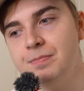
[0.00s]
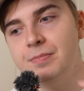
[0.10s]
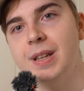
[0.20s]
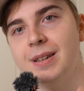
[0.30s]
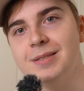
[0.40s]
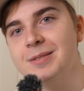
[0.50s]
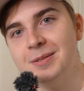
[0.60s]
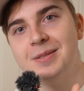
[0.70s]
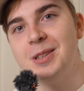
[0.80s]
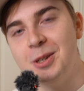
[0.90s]
then
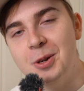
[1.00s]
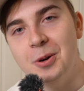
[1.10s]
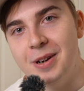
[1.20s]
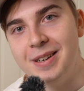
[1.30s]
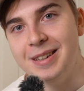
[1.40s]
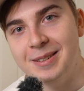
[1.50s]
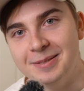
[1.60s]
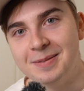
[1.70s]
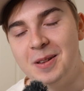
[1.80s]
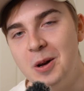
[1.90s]
go ahead and
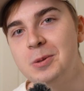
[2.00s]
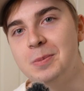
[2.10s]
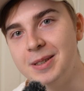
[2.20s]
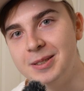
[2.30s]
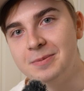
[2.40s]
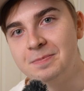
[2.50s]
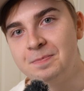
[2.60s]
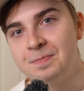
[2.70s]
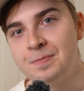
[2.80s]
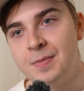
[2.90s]
optimize it.
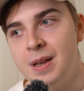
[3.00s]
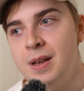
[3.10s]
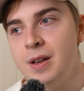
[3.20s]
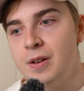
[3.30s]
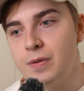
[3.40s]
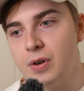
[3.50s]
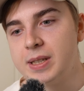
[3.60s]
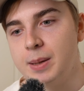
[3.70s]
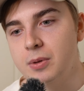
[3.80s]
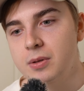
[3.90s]
For
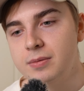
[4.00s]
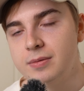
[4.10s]
example,